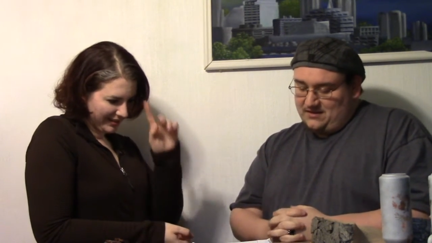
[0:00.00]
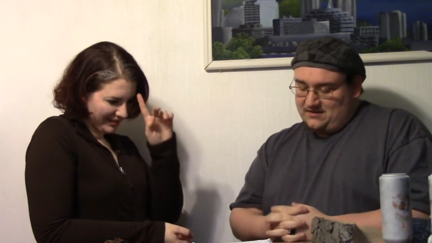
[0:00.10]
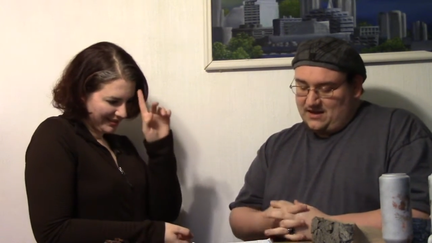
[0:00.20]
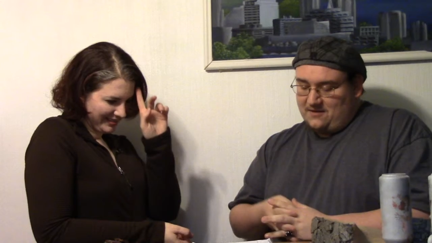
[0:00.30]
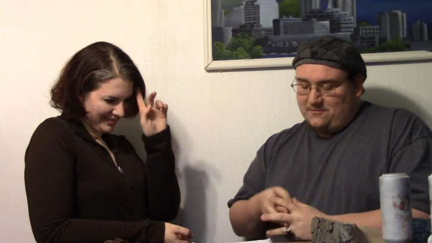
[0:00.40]

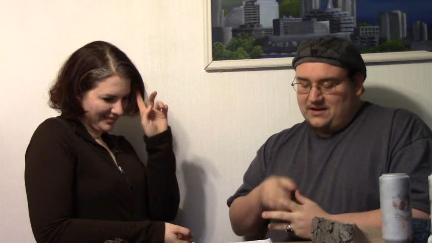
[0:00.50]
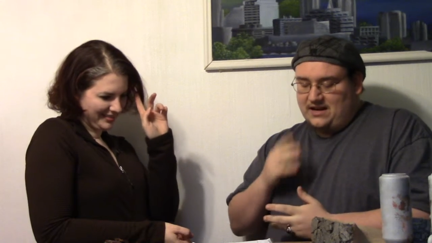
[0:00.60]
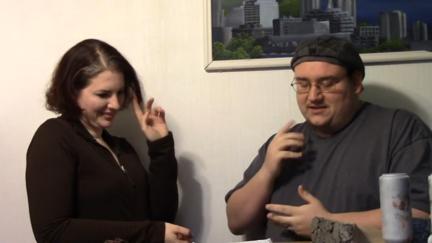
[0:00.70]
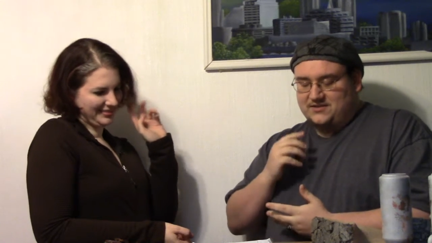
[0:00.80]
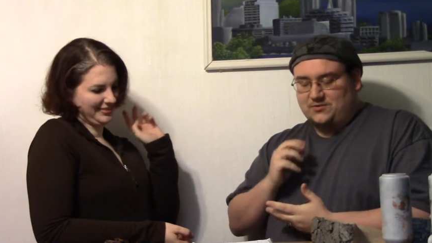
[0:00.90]
Speaker 1: That one
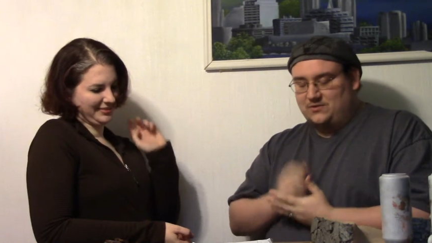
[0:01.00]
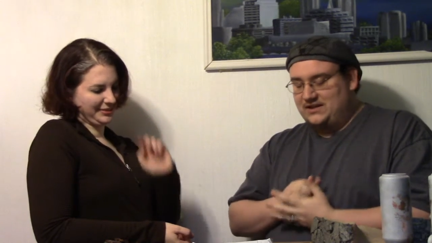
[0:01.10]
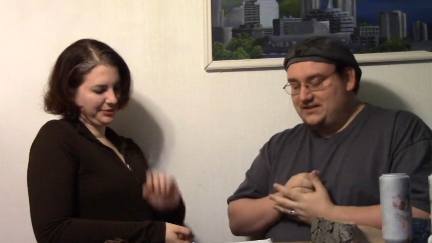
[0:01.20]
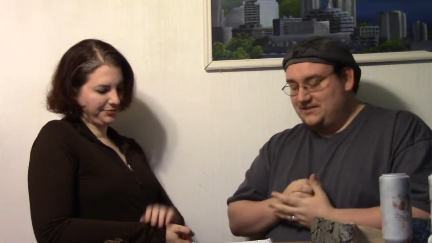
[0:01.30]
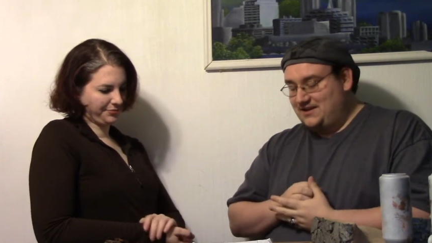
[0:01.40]
has
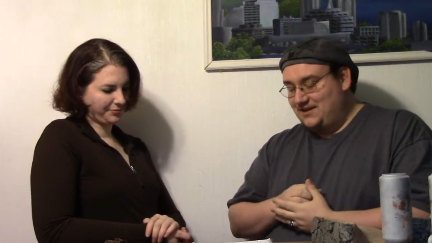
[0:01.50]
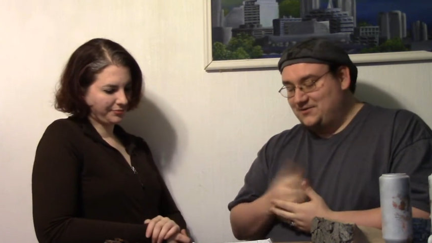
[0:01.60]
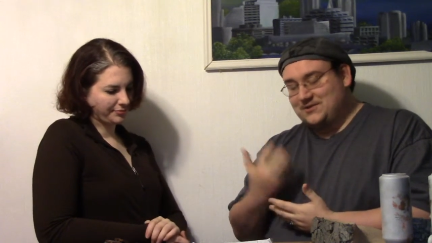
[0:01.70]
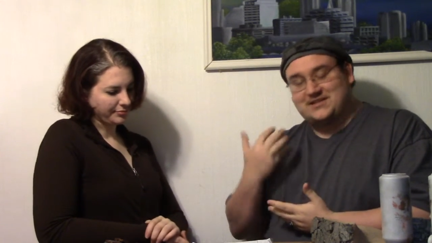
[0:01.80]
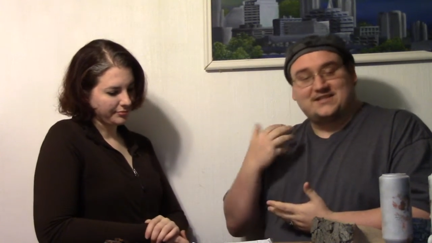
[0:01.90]
20, uh,
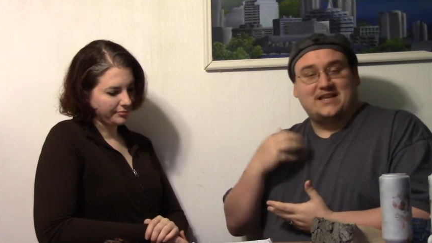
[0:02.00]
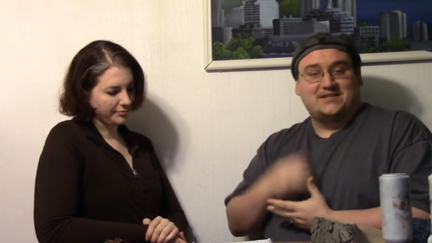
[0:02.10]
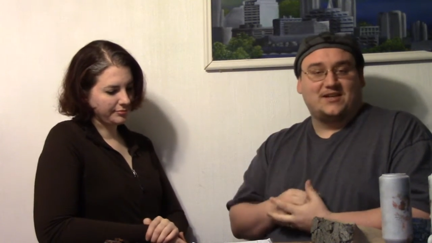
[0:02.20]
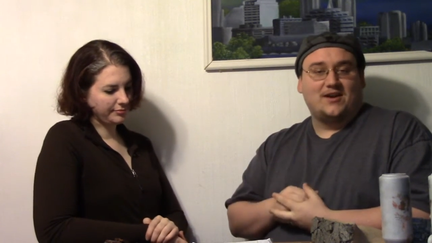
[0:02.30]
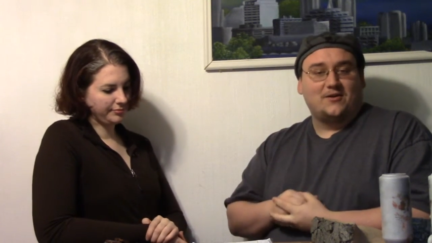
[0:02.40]
26
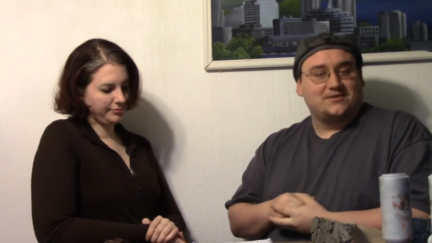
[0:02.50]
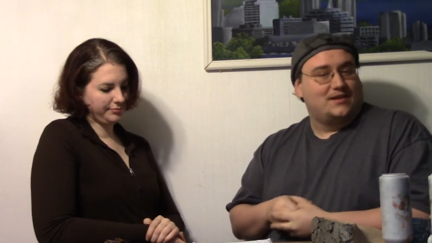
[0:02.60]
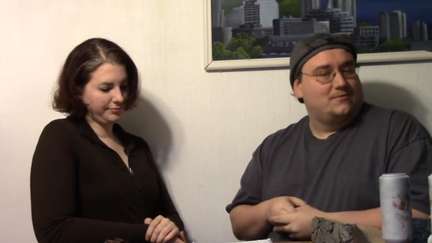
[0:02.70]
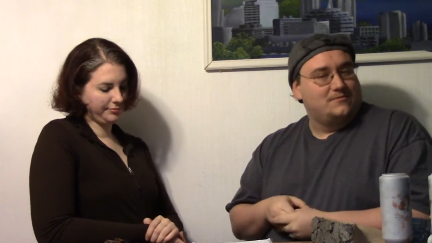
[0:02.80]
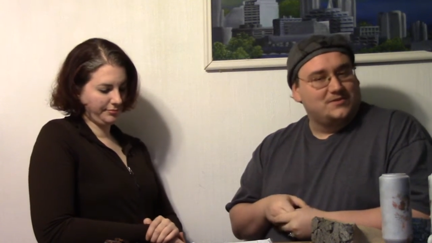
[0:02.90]
days to go because
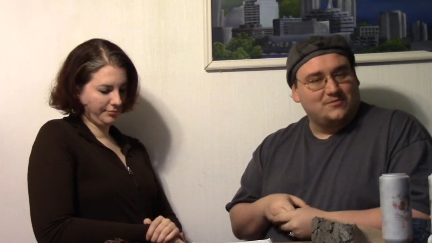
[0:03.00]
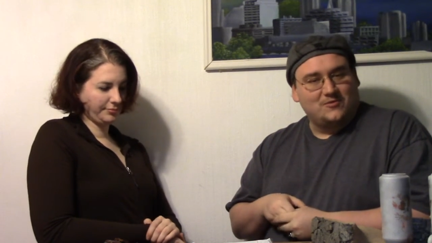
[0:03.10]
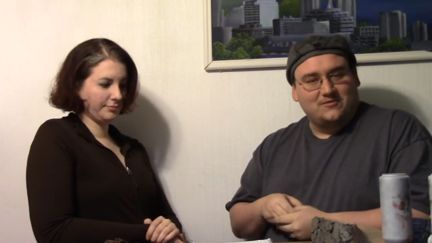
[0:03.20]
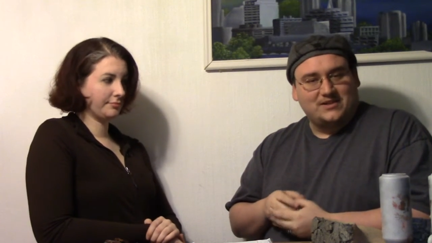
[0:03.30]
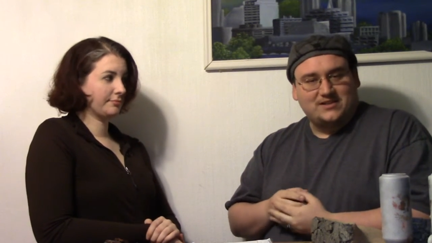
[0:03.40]
that one was a
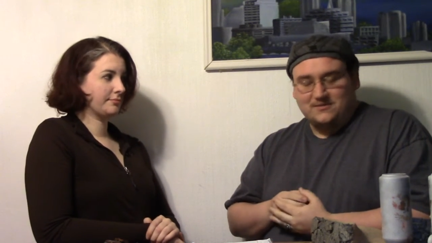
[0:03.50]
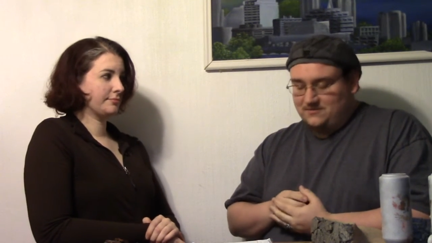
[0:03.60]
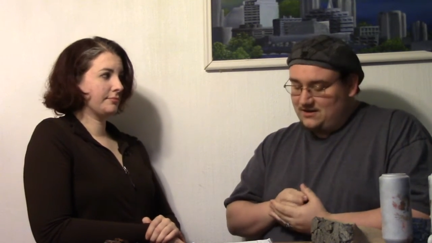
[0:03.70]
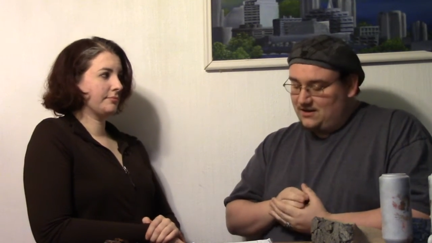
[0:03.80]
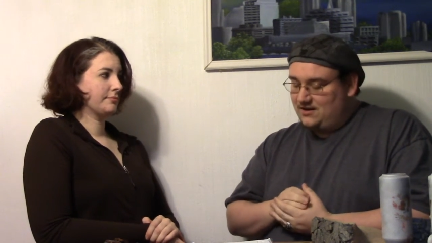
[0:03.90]
more recent,
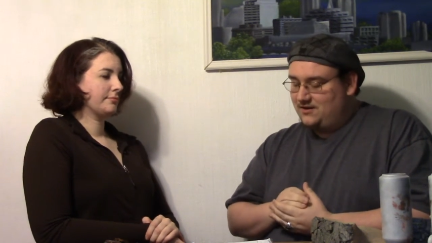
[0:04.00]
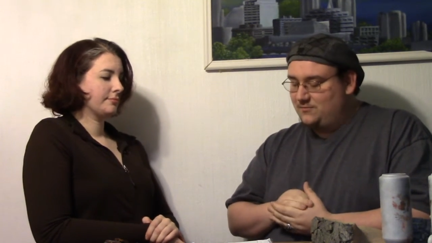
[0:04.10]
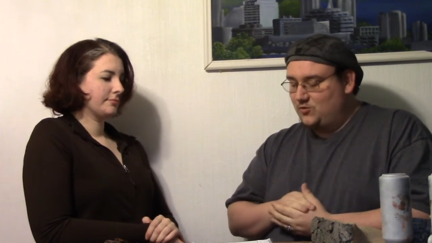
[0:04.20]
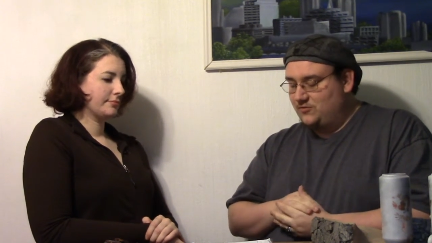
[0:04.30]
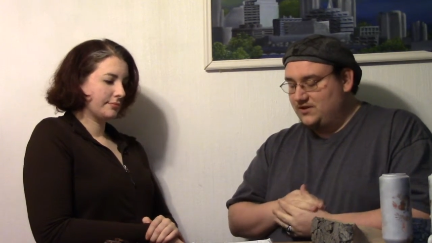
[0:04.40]
uh,
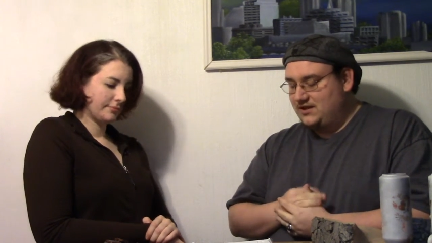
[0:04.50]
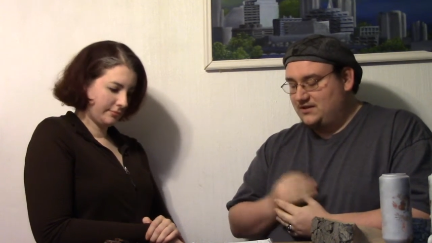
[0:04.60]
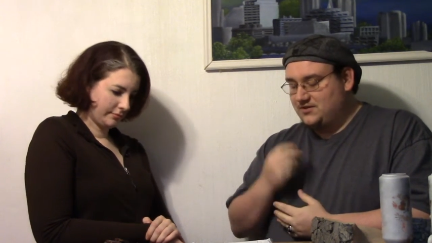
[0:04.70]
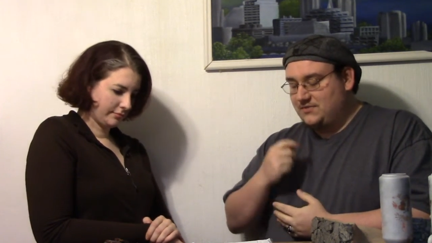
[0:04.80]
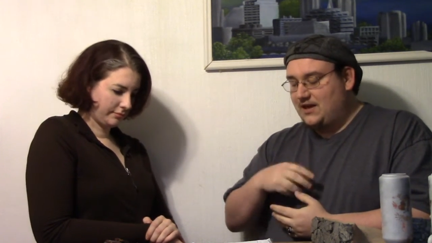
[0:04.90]
more re uh,
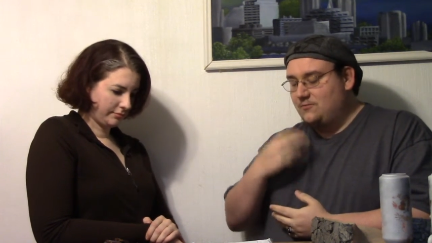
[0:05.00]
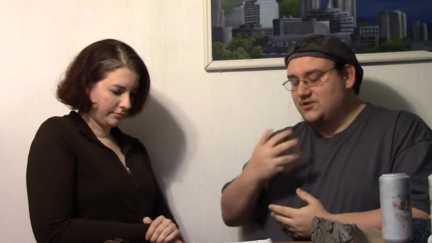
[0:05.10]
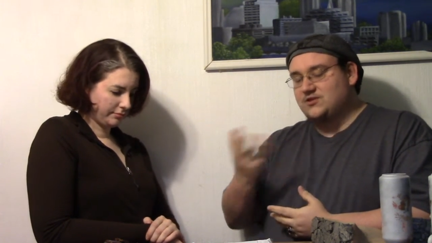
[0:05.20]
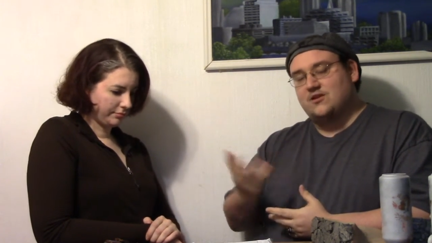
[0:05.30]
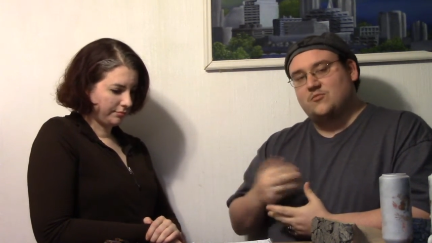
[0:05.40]
excuse me, that one
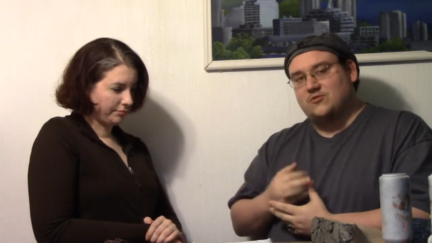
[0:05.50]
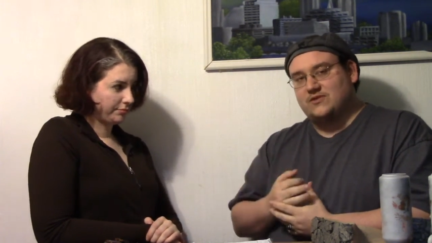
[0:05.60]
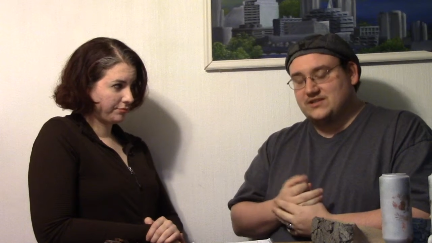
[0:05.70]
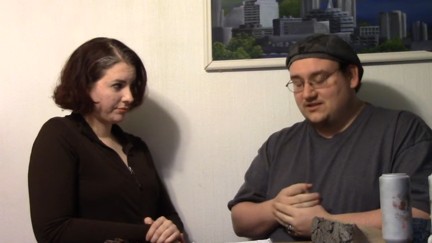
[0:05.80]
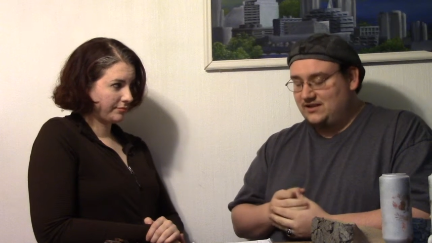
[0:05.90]
started more
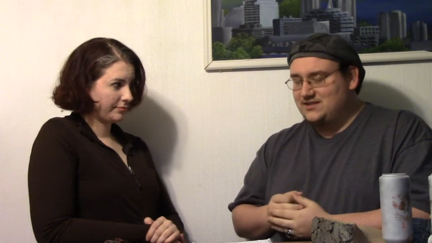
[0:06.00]
recently.